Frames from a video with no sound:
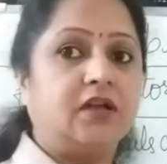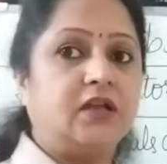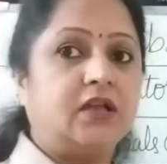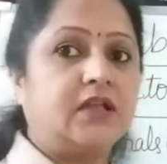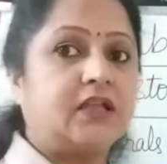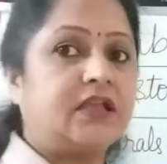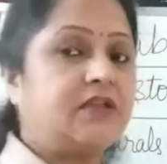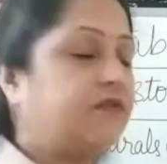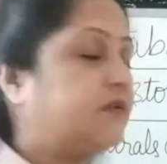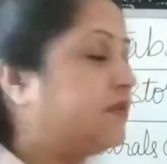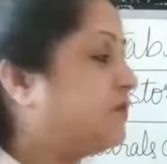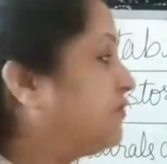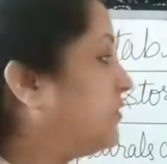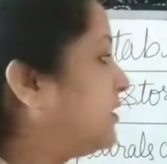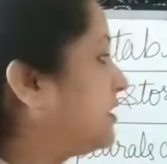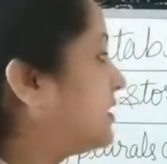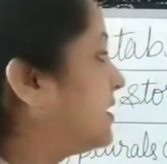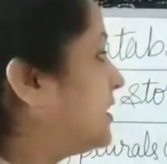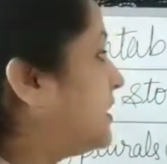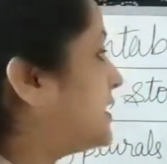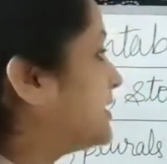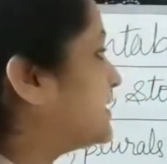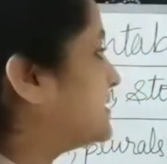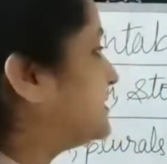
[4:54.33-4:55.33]
even we
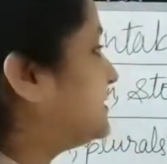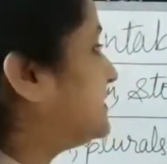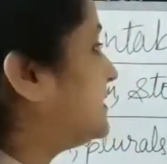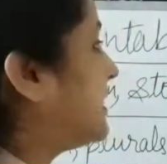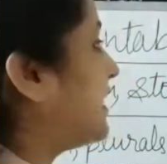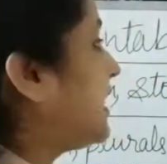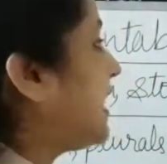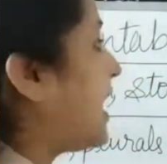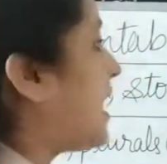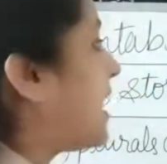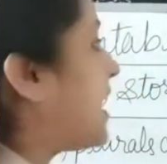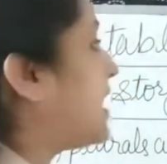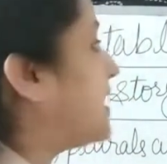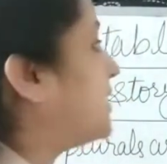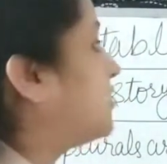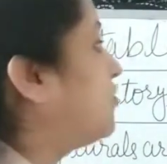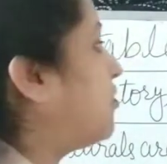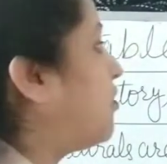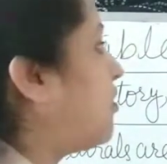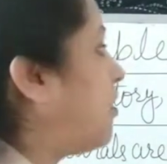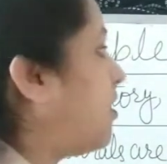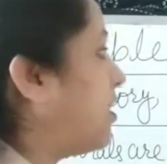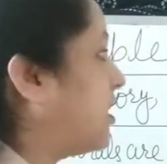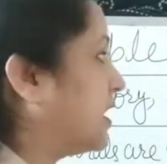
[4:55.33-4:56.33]
can't say
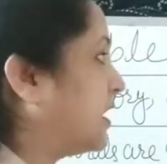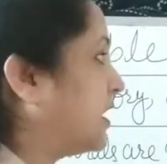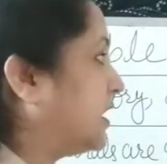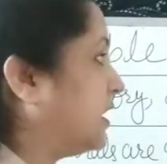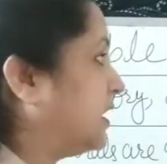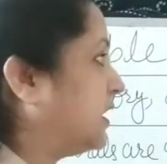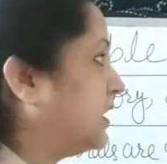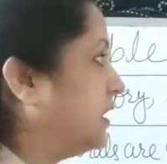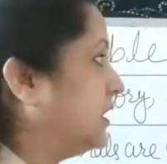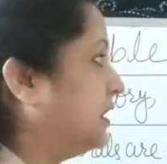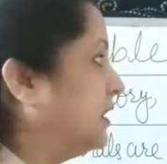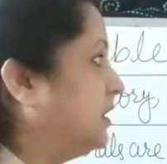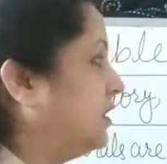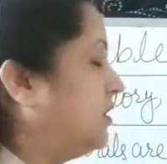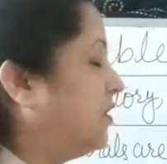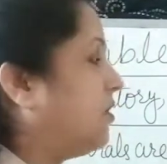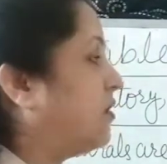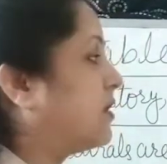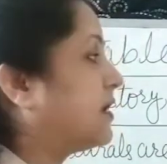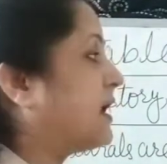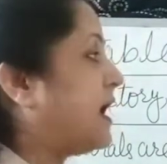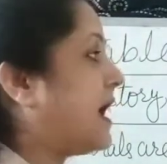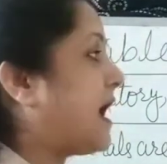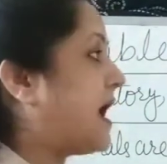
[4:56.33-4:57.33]
an oil
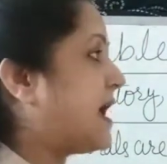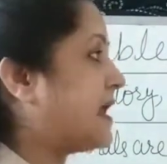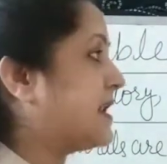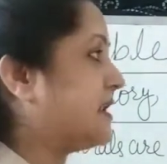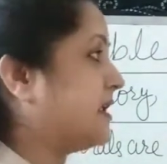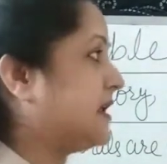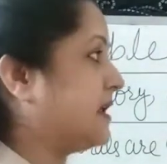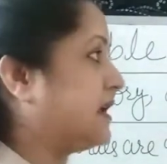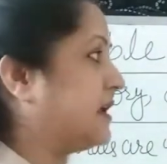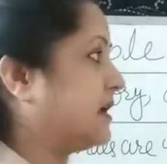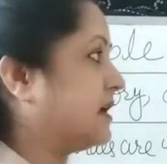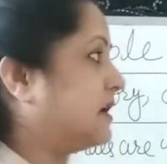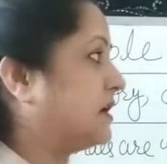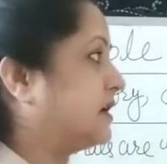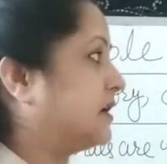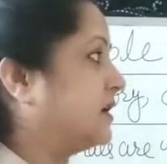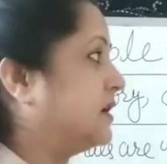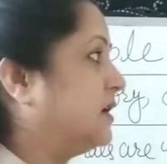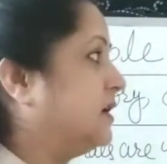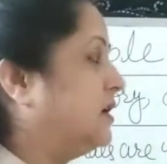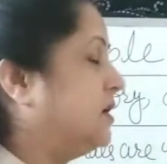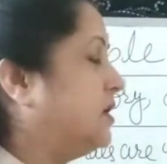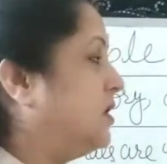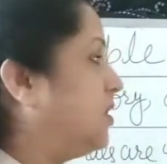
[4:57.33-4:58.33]
or an air
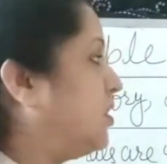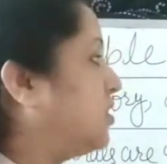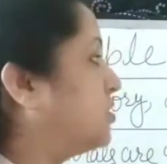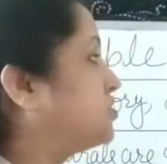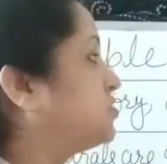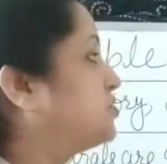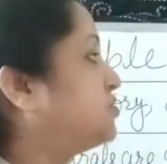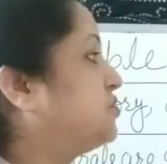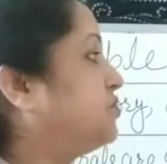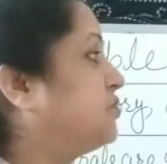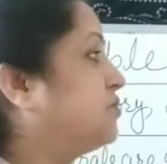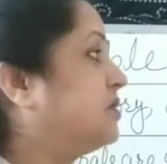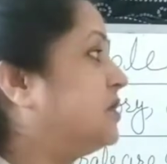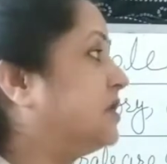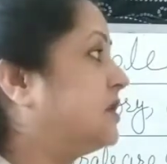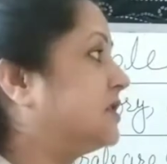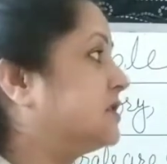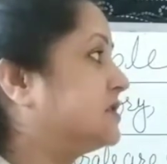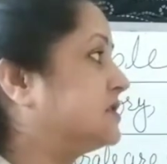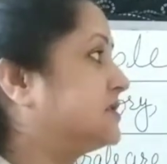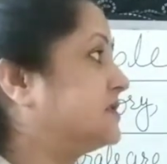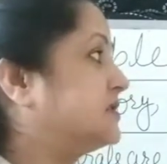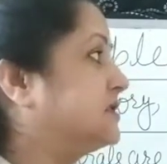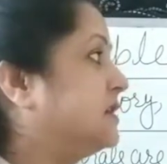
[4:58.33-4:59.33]
or
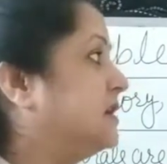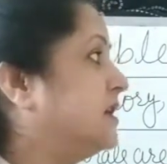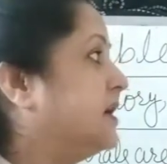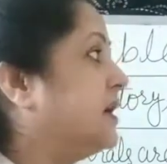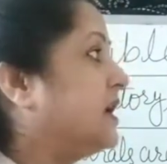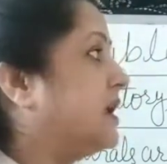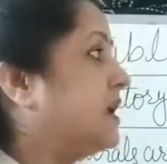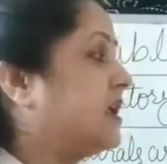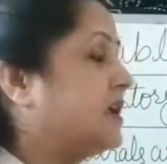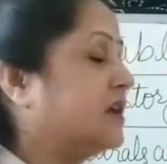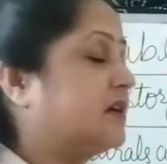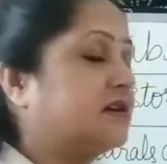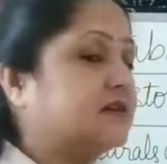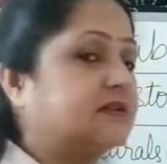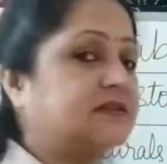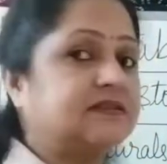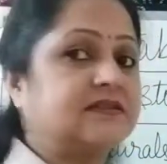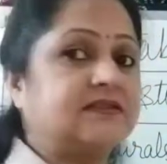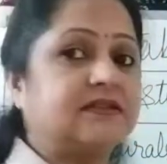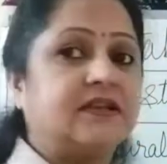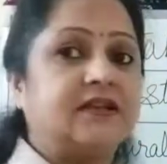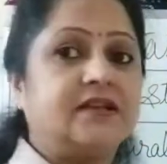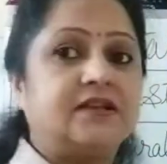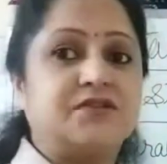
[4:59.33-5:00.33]
sugars,
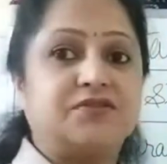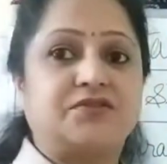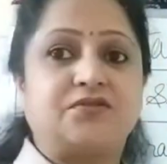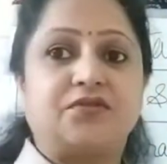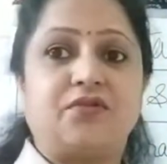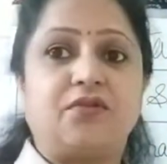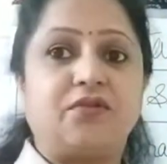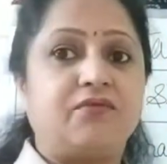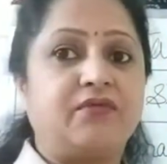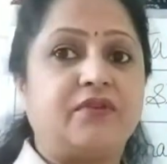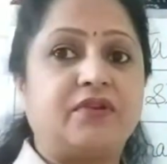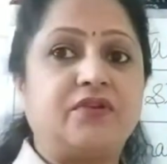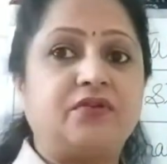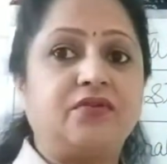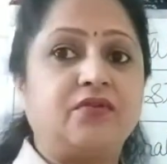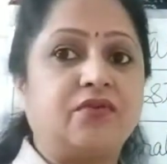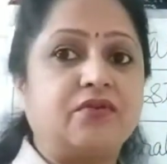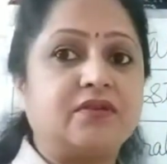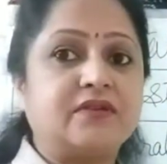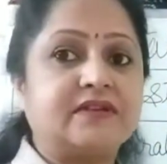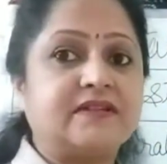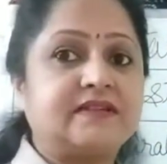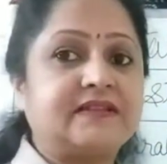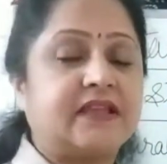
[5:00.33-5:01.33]
airs. So we
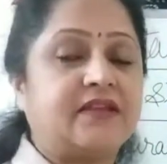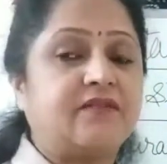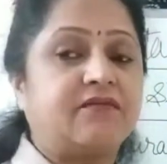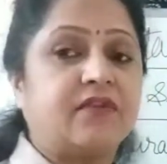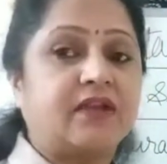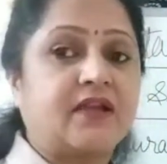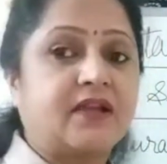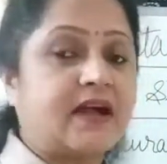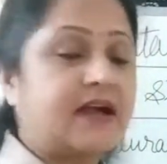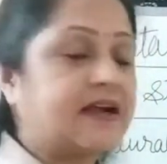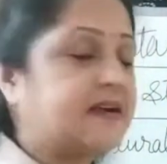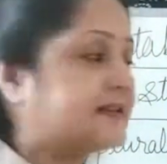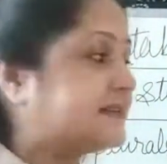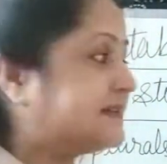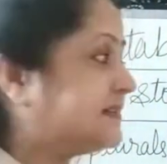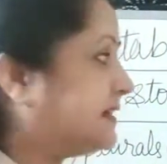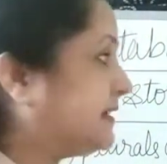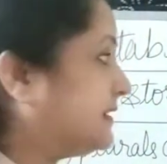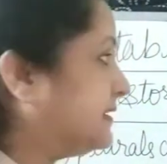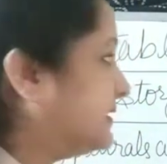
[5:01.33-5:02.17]
can't say